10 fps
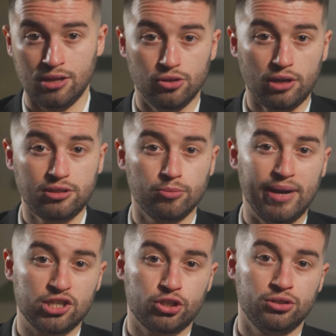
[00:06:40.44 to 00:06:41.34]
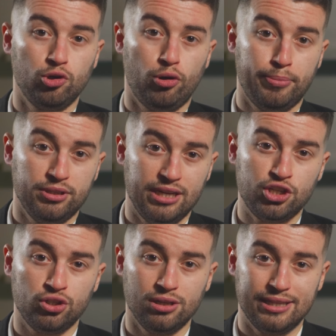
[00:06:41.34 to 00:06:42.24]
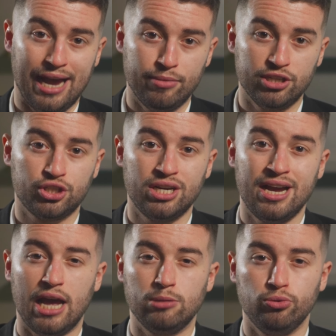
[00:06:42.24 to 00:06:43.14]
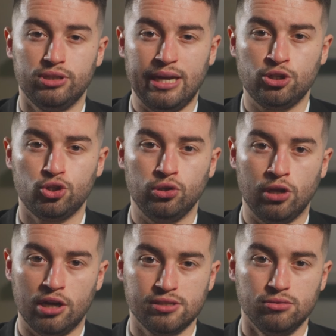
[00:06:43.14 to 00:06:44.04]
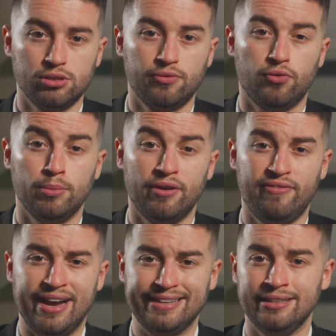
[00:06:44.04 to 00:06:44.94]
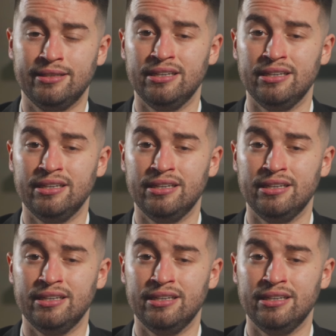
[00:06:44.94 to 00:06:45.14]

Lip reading: not to mention the reputational damage and potential lawsuits from affected